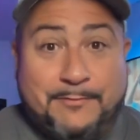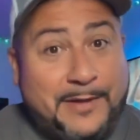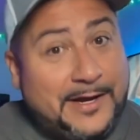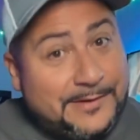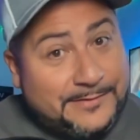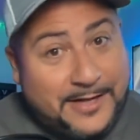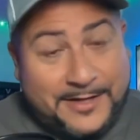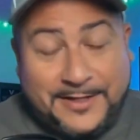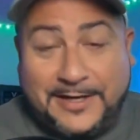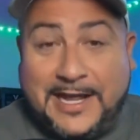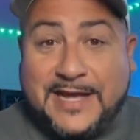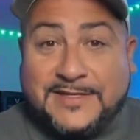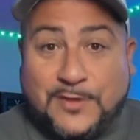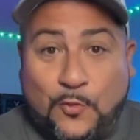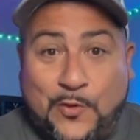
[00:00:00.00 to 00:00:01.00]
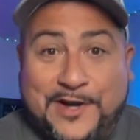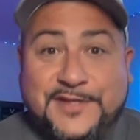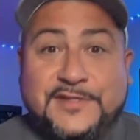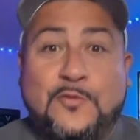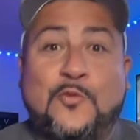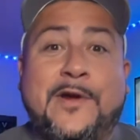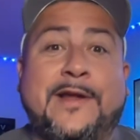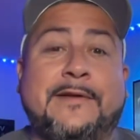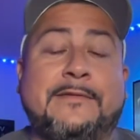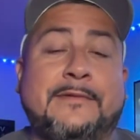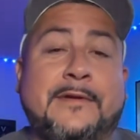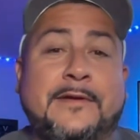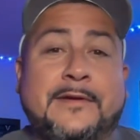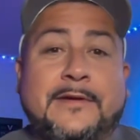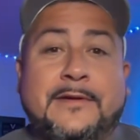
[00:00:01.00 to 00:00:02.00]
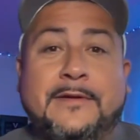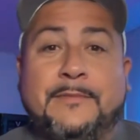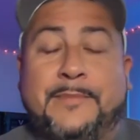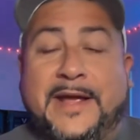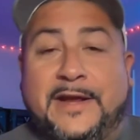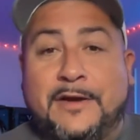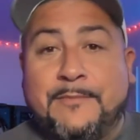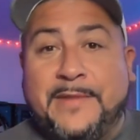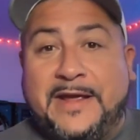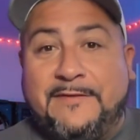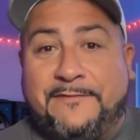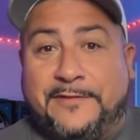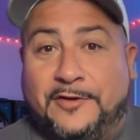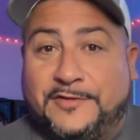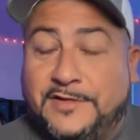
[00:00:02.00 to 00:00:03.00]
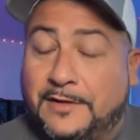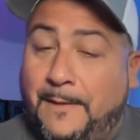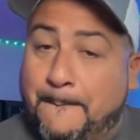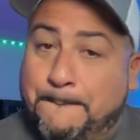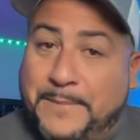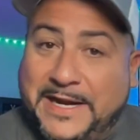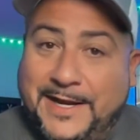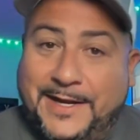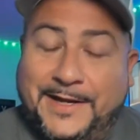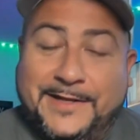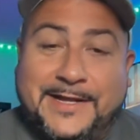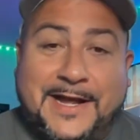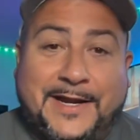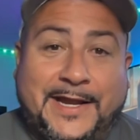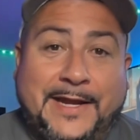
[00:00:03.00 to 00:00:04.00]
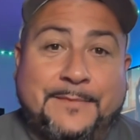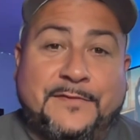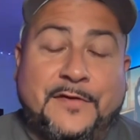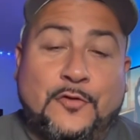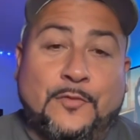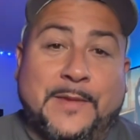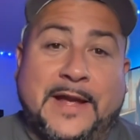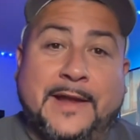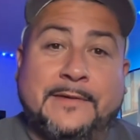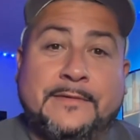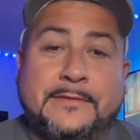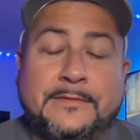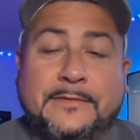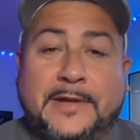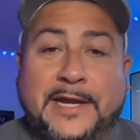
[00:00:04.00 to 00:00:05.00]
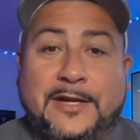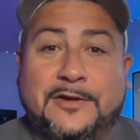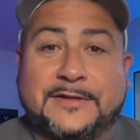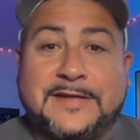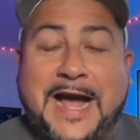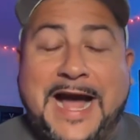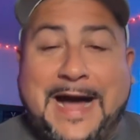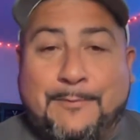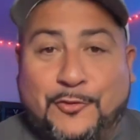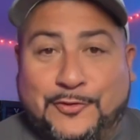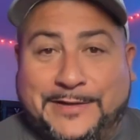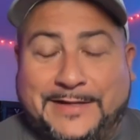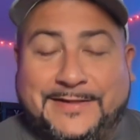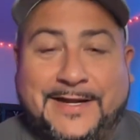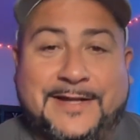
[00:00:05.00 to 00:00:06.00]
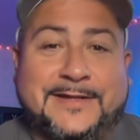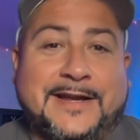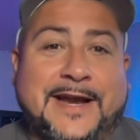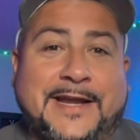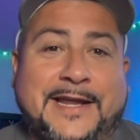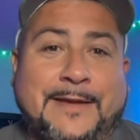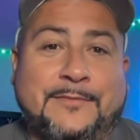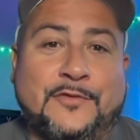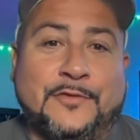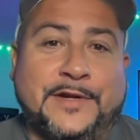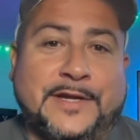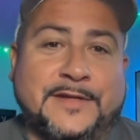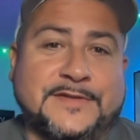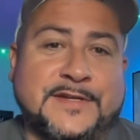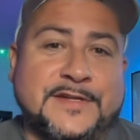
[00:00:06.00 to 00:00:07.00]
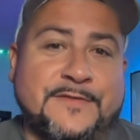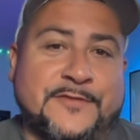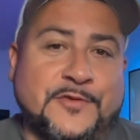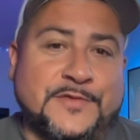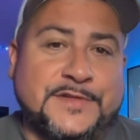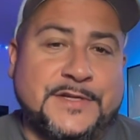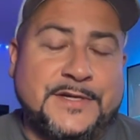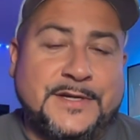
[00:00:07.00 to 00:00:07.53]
But nonetheless, a win is a win. Baker Mayfield took a beating in that game too, man. He looked hobbled at the end of that game doing his interviews.